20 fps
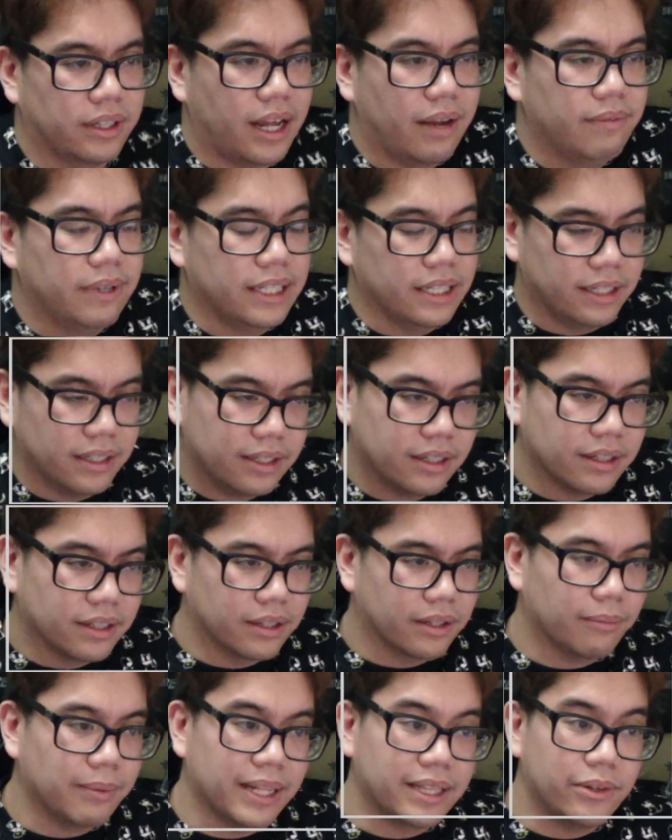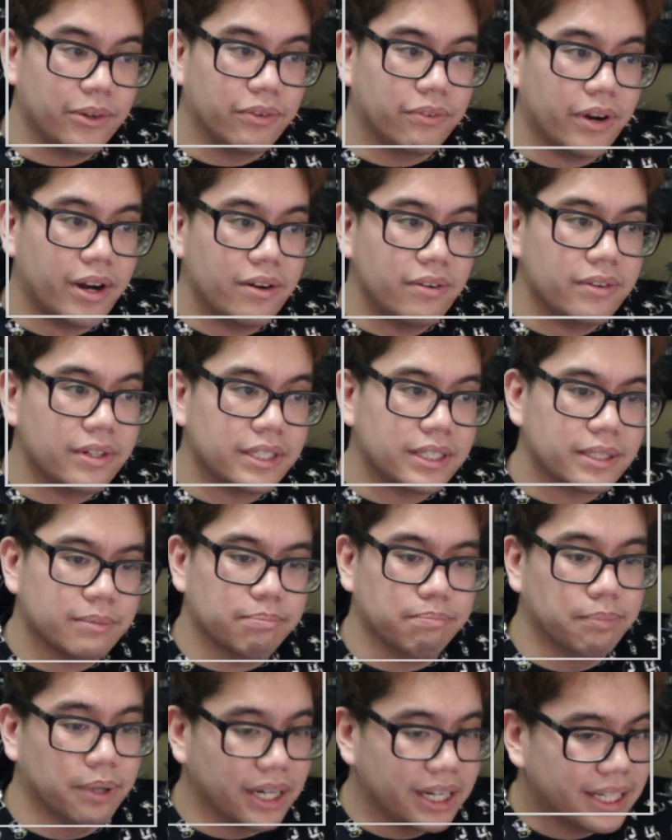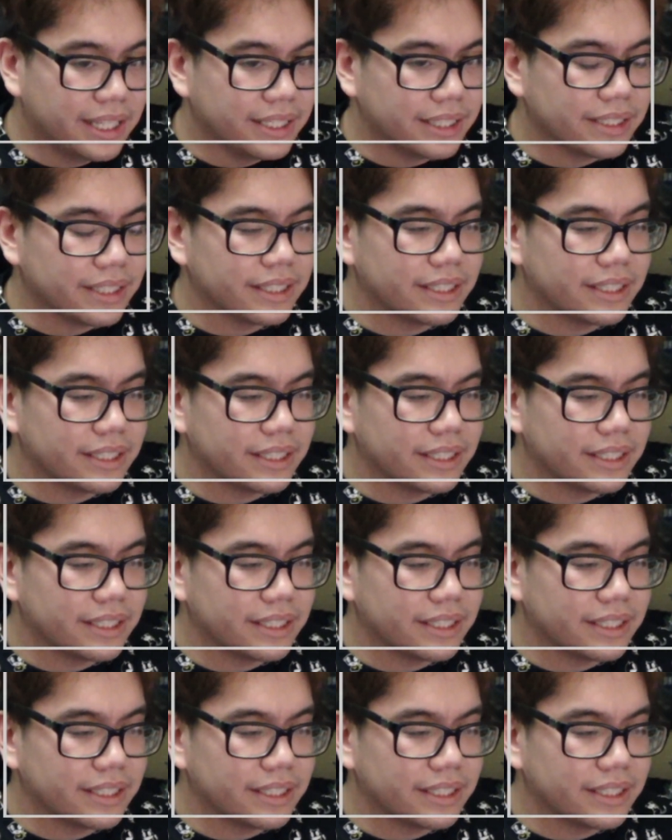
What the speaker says: I mean, they're my three favorites. But